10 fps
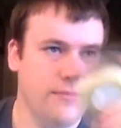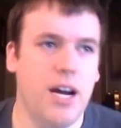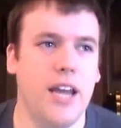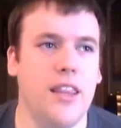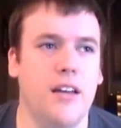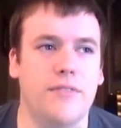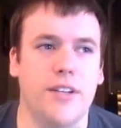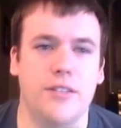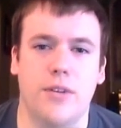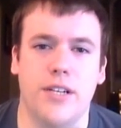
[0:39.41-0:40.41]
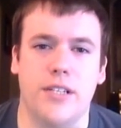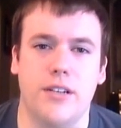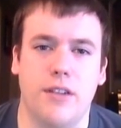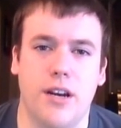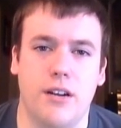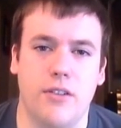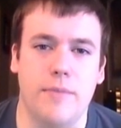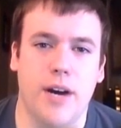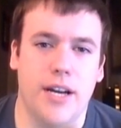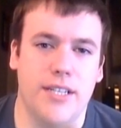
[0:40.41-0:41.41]
I love Victoria's coconut cream
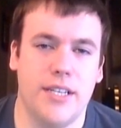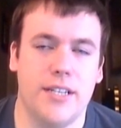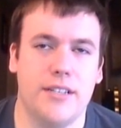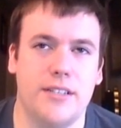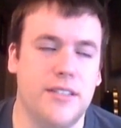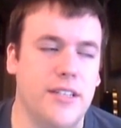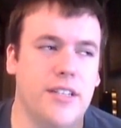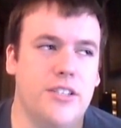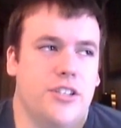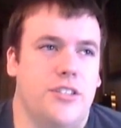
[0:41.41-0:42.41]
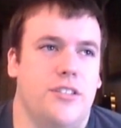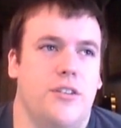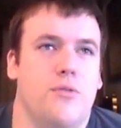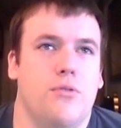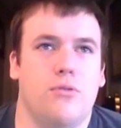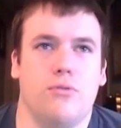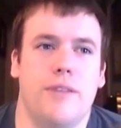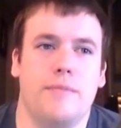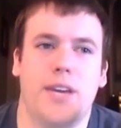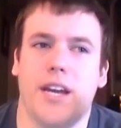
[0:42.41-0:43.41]
pie scent. It's just so
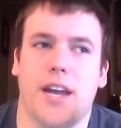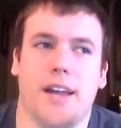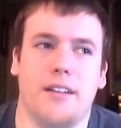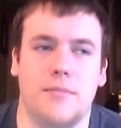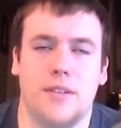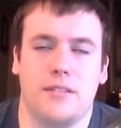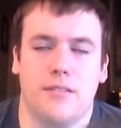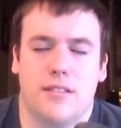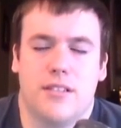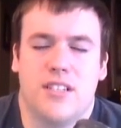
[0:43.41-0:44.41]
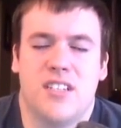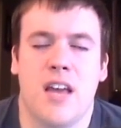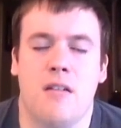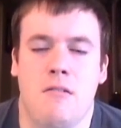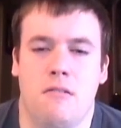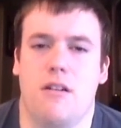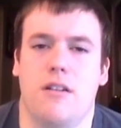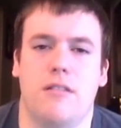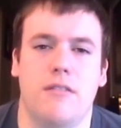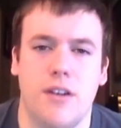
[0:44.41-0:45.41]
creamy and smells dead
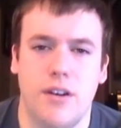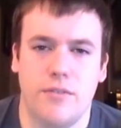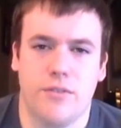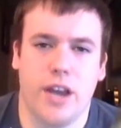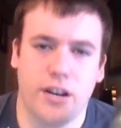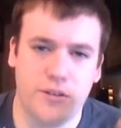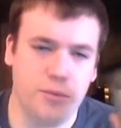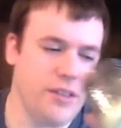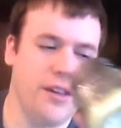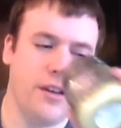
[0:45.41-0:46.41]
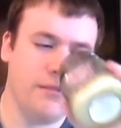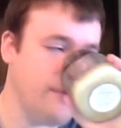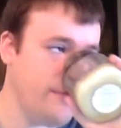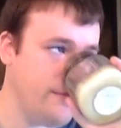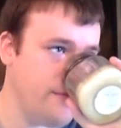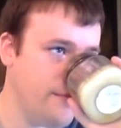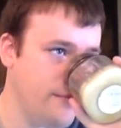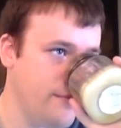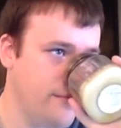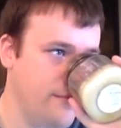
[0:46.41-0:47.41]
on for the actual thing.
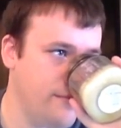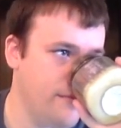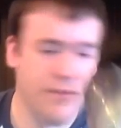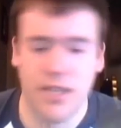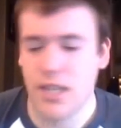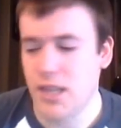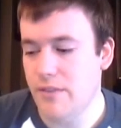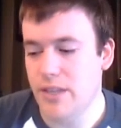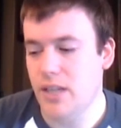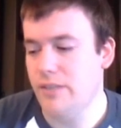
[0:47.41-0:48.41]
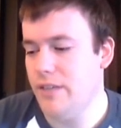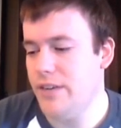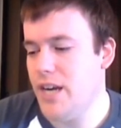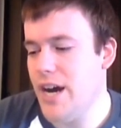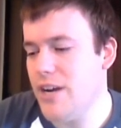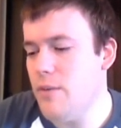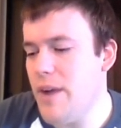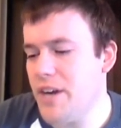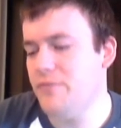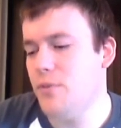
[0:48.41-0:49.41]
Love it, love it, love it. I go
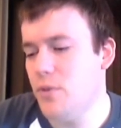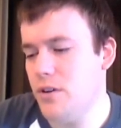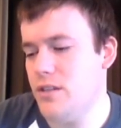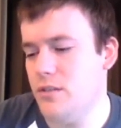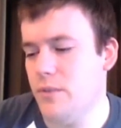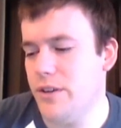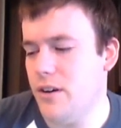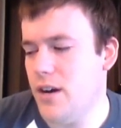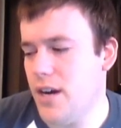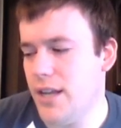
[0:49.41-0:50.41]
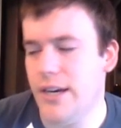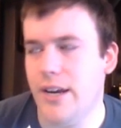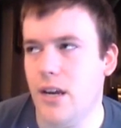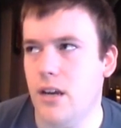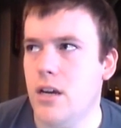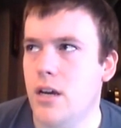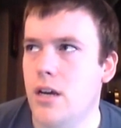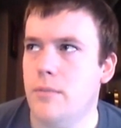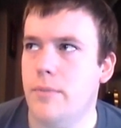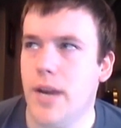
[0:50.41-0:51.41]
back and forth as to whether or not I like
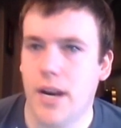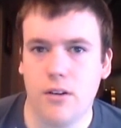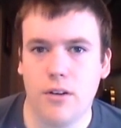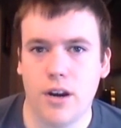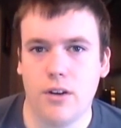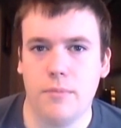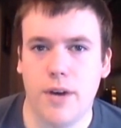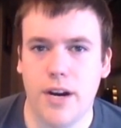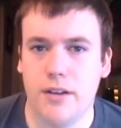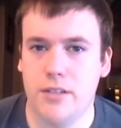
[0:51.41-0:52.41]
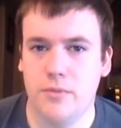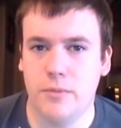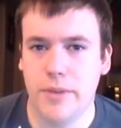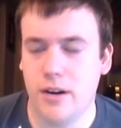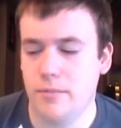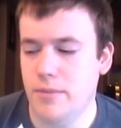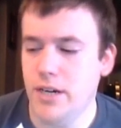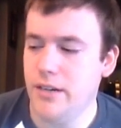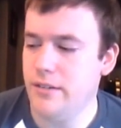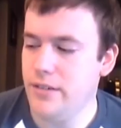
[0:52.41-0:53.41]
banana coconut cream pie or this one better,
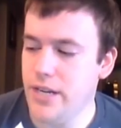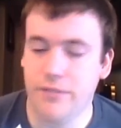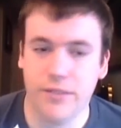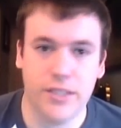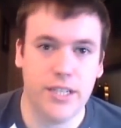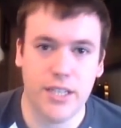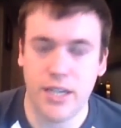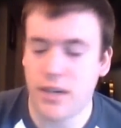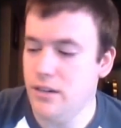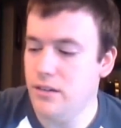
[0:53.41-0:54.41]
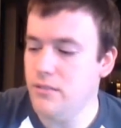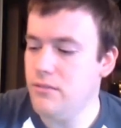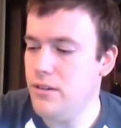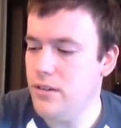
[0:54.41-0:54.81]
but I definitely need to get a new